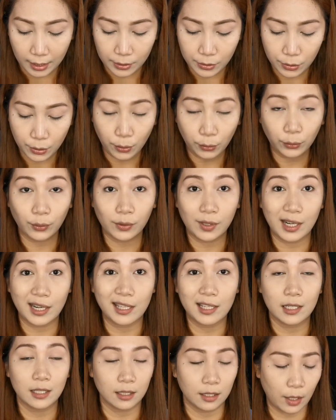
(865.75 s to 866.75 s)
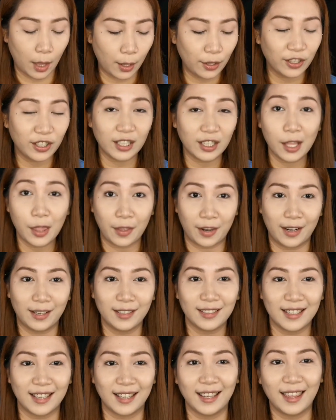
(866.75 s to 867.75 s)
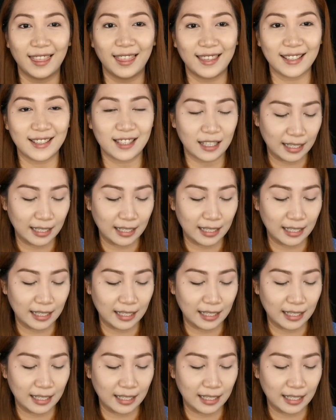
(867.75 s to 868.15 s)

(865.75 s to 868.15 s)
let's go to the